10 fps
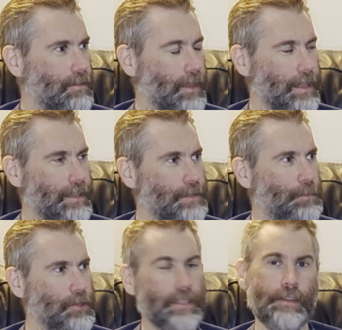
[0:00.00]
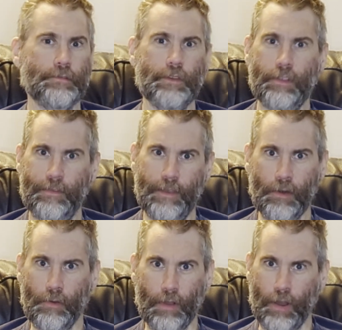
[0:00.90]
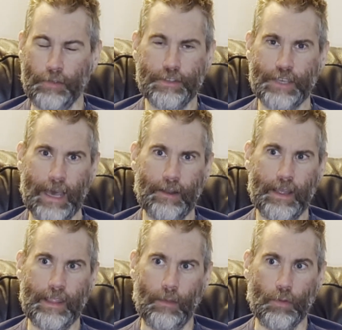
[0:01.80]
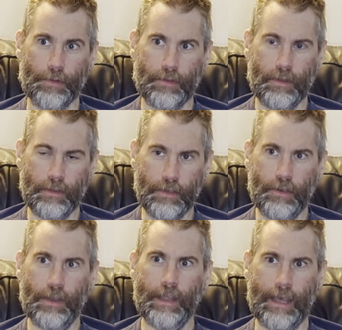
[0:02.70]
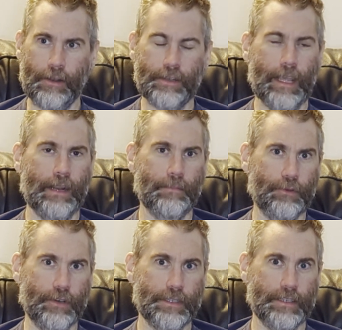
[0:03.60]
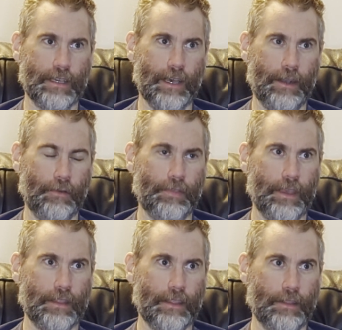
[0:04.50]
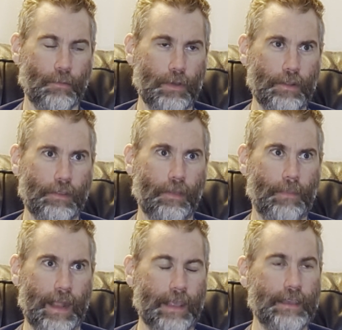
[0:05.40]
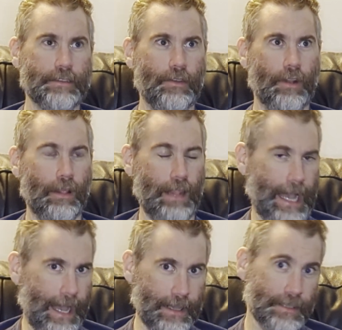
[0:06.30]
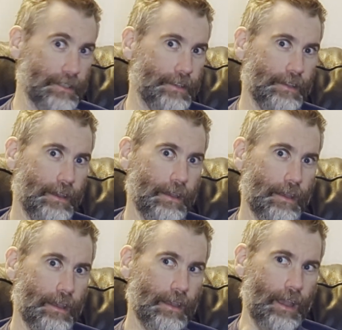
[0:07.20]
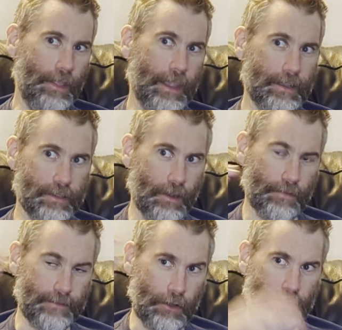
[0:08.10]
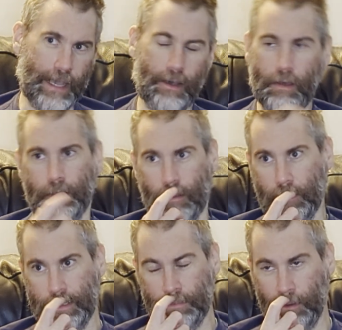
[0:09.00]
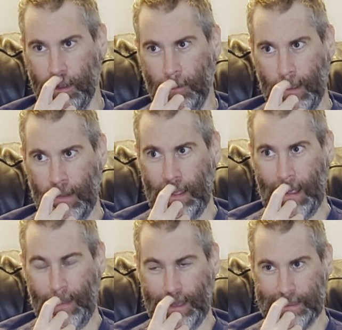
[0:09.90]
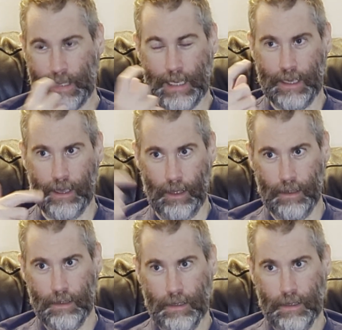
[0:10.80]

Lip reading: like these books didn't really feel earth-shattering. They were good, entertaining books. I don't think that The Will of the Many is going to last. I think it's going to fall down on the list pretty quickly unless the